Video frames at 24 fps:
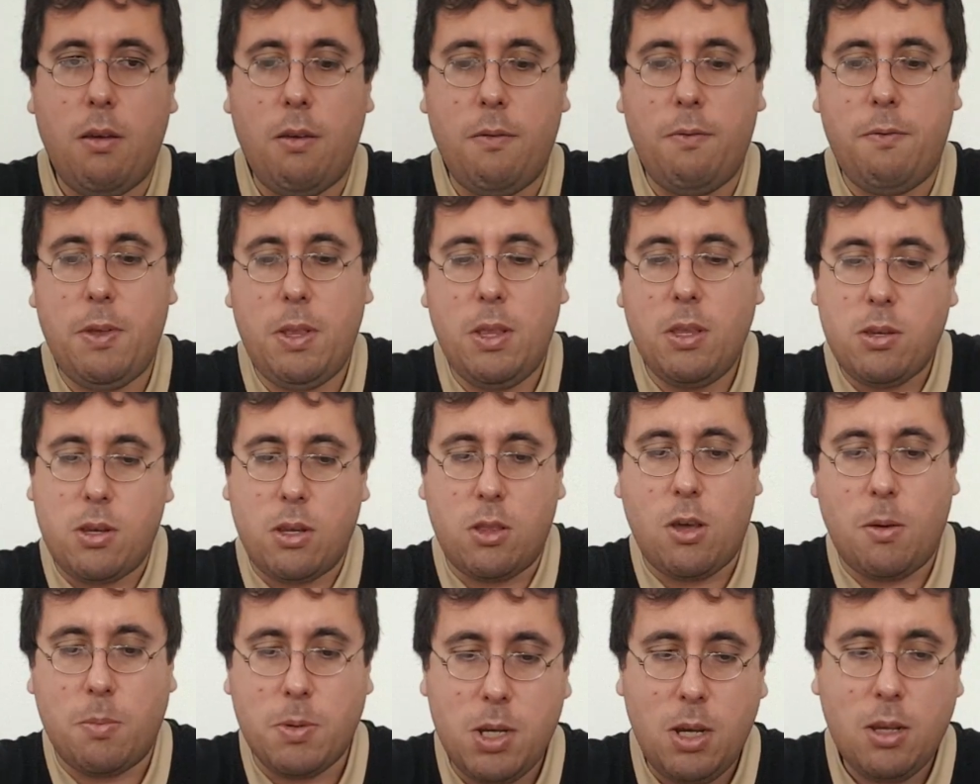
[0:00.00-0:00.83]
finished
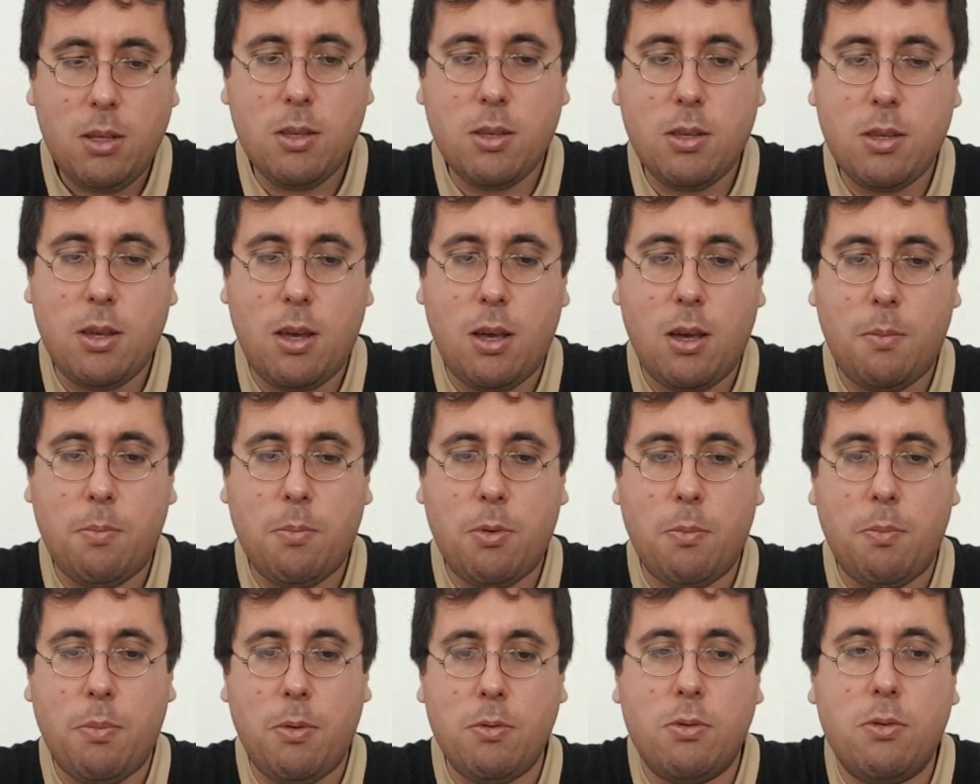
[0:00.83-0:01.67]
objects. I
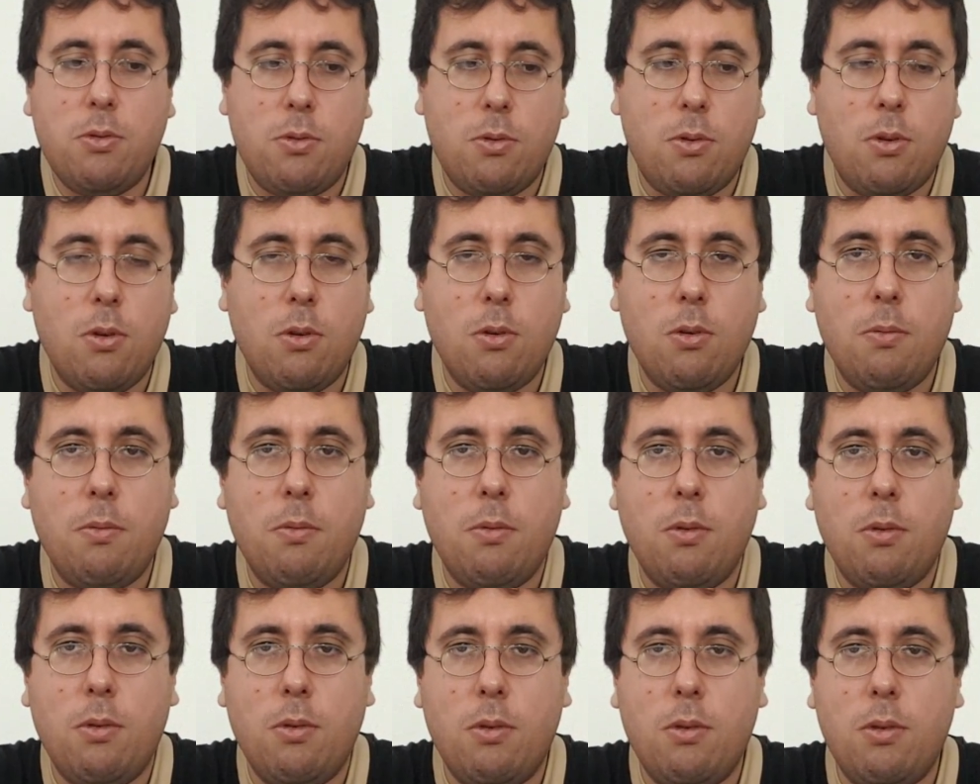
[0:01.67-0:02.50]
propose to
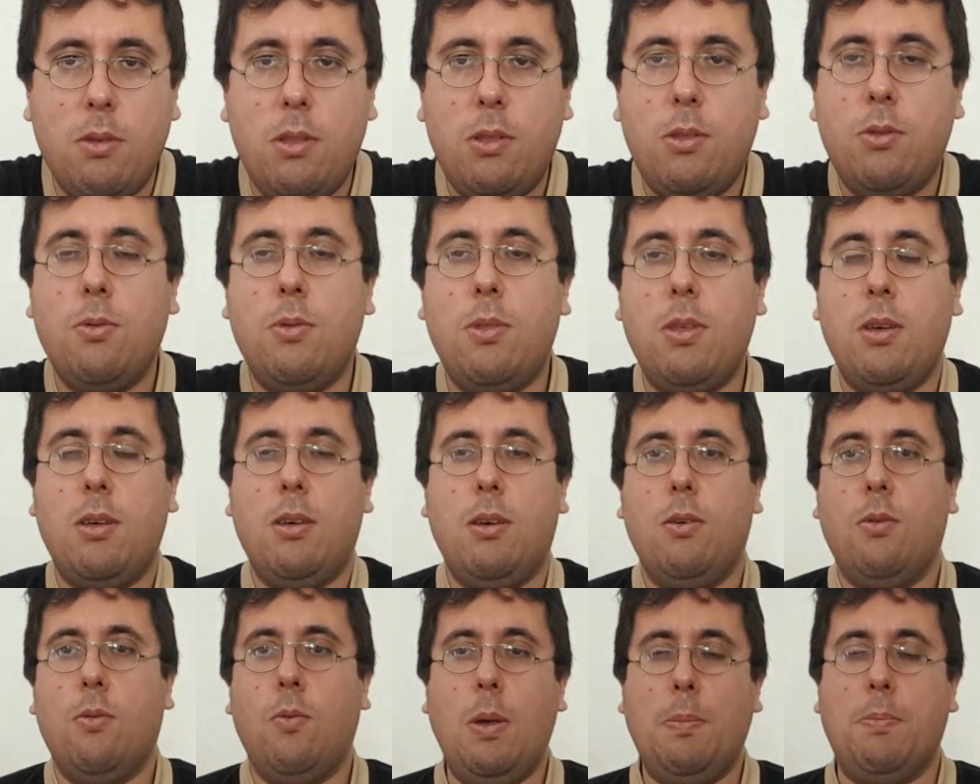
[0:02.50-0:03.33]
go into
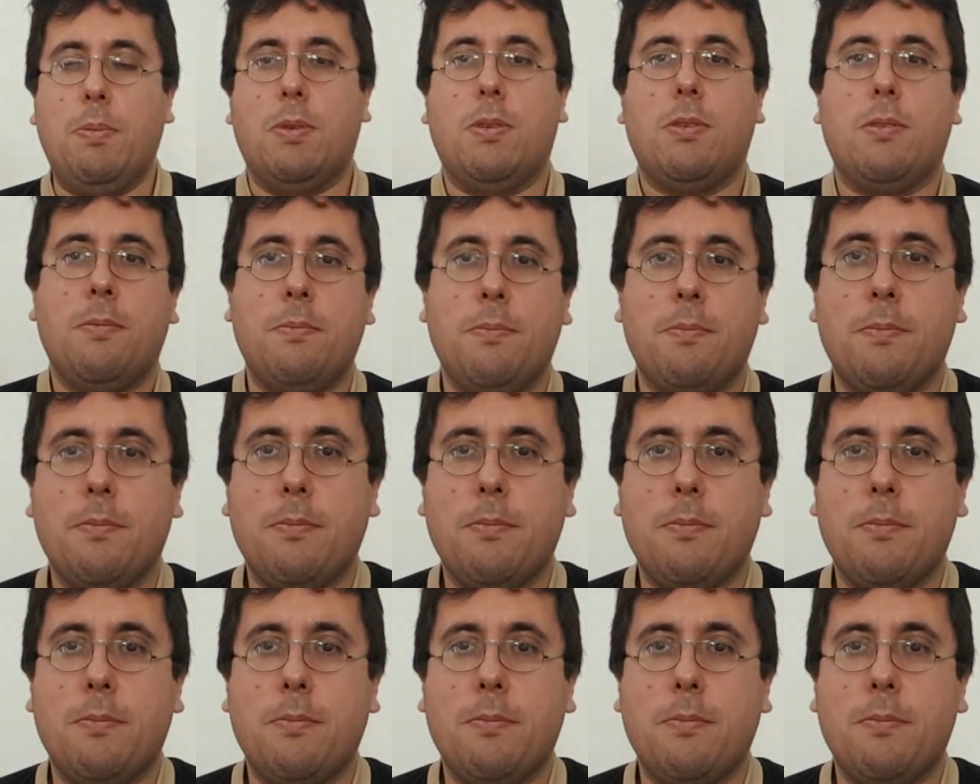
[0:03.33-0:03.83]
the whips.